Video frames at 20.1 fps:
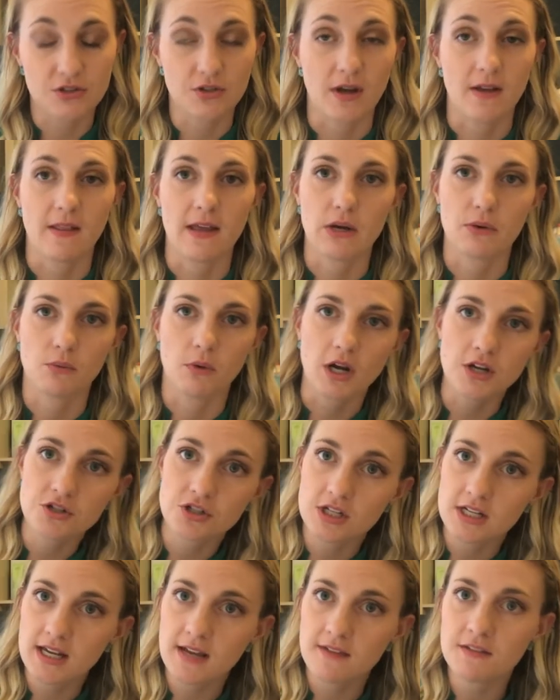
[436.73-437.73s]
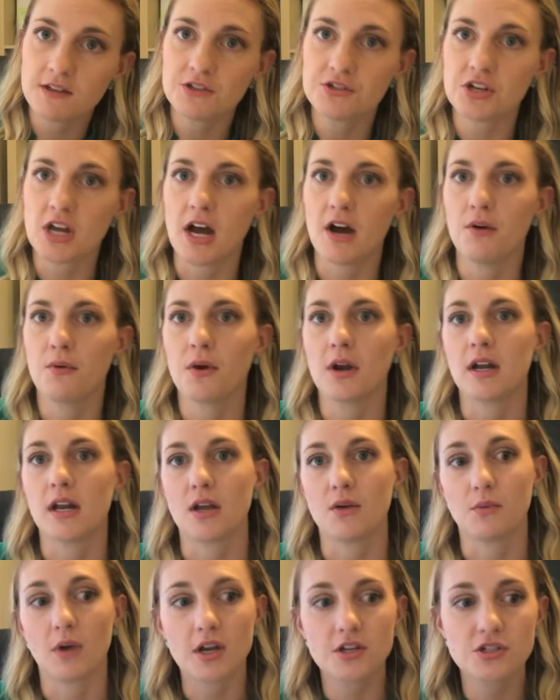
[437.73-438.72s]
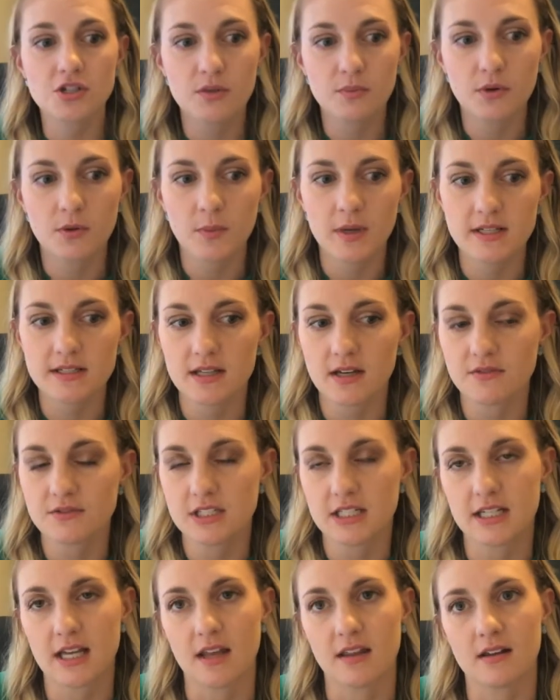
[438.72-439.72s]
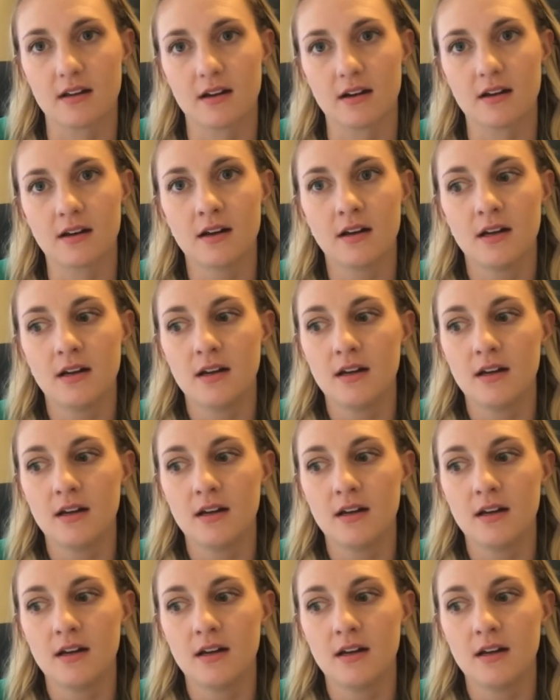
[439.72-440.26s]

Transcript: So I rush to get in the shower, and I rush to pull myself together.